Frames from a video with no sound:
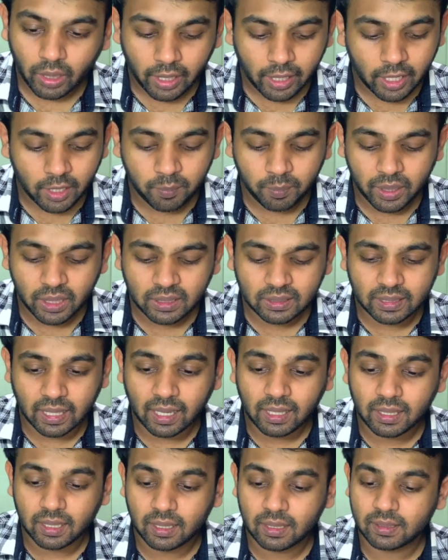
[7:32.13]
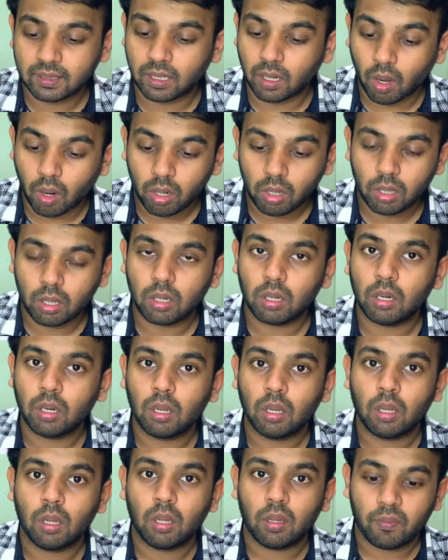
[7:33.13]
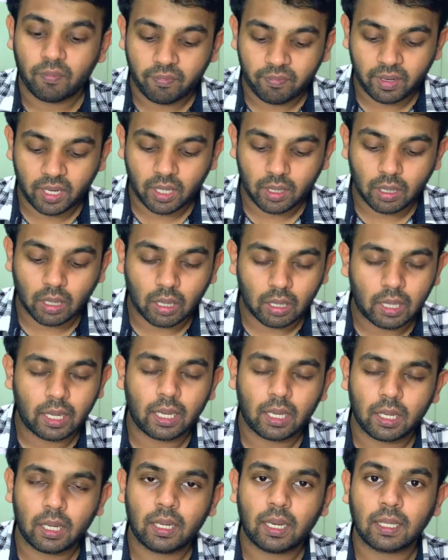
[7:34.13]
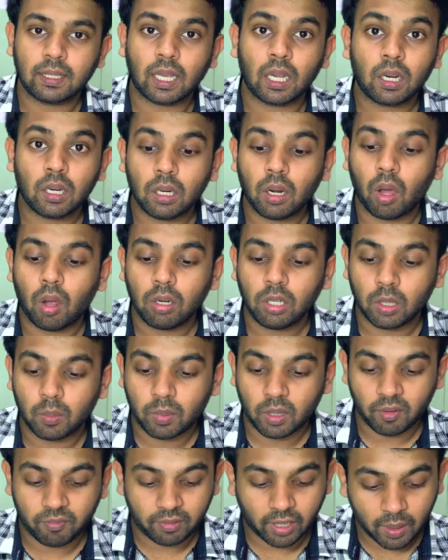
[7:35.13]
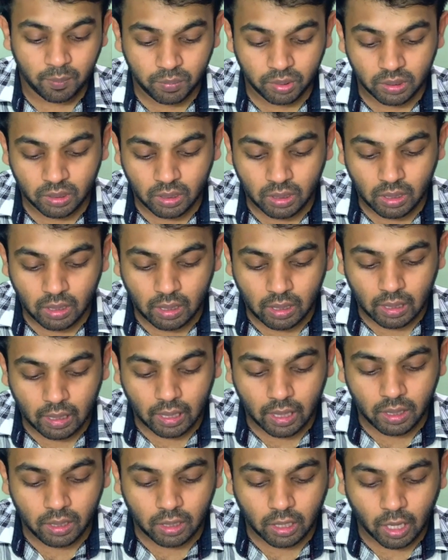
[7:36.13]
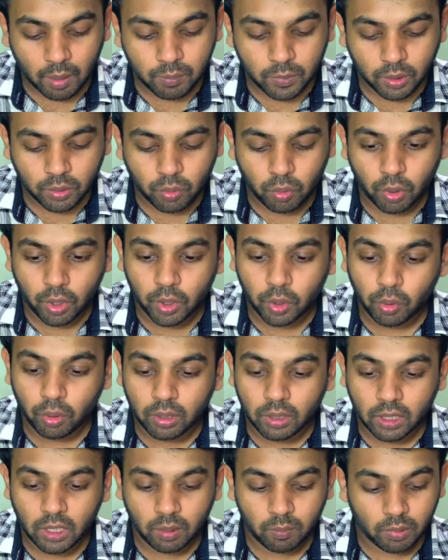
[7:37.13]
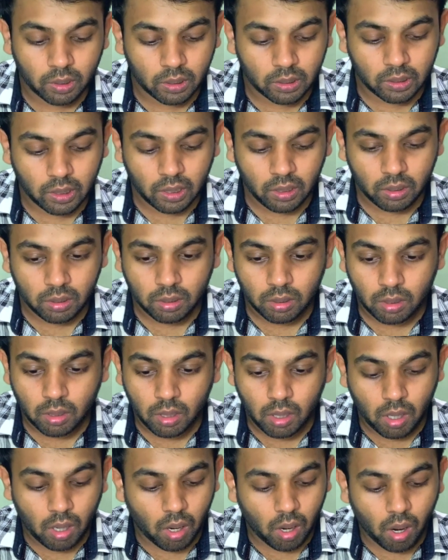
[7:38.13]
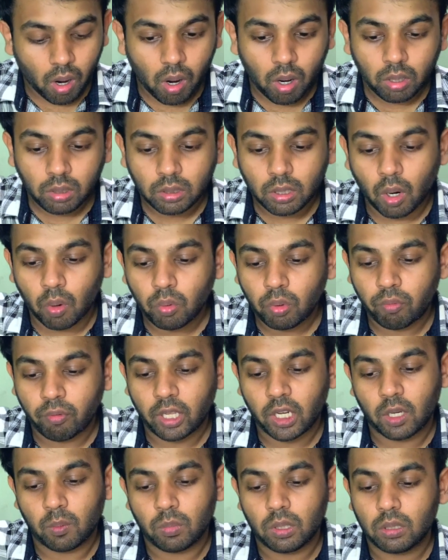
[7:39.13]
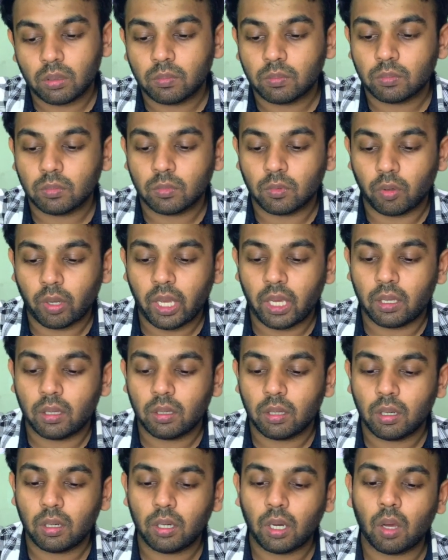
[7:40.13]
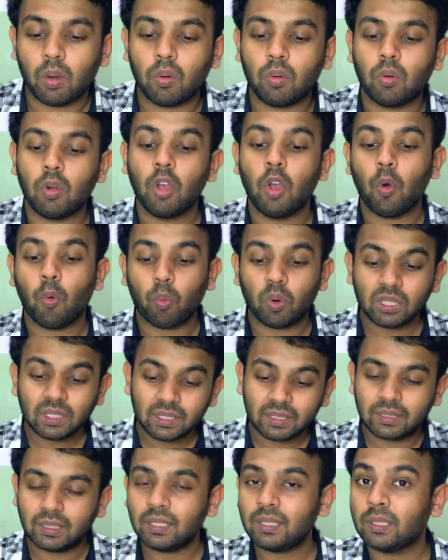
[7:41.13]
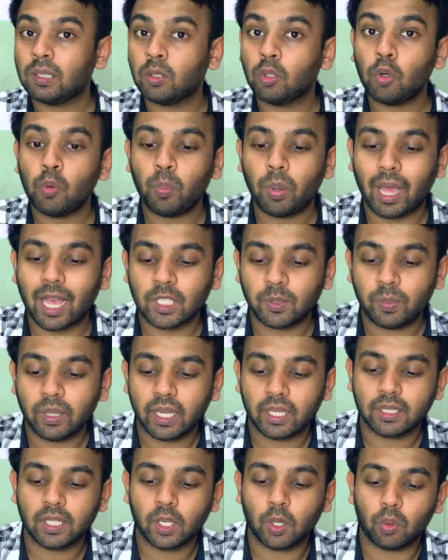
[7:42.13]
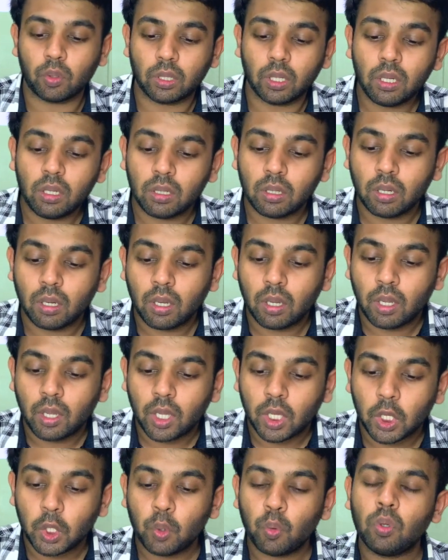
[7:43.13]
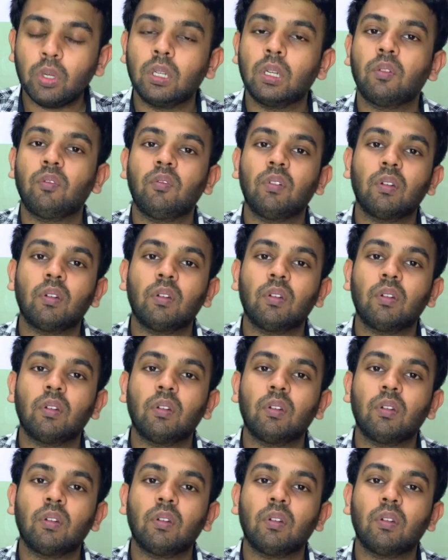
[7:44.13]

it means that it is an odd freak, uh, like it has occurred odd number of times and I am just going to increment the odd count variable. Okay. Now, once this loop has been executed, you would,